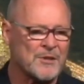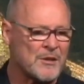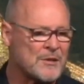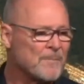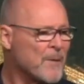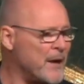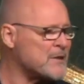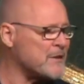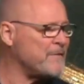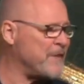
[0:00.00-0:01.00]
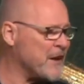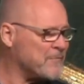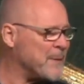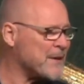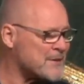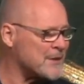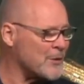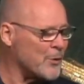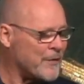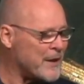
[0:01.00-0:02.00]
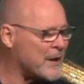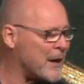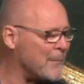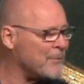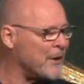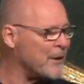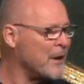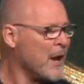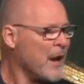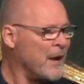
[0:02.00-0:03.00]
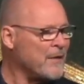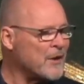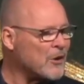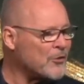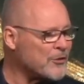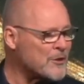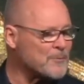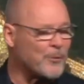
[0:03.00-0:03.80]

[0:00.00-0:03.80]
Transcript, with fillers: Is it's a faith-based thing where they come there and, and they go through this